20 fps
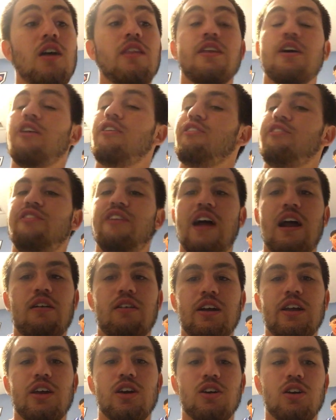They're
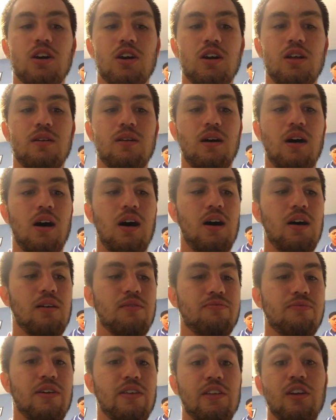very good
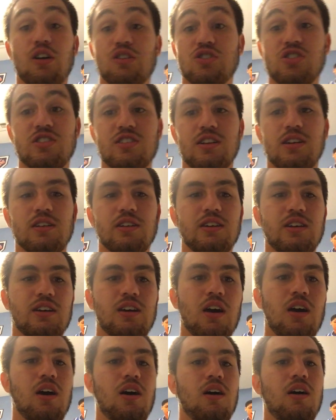in the Argentina League.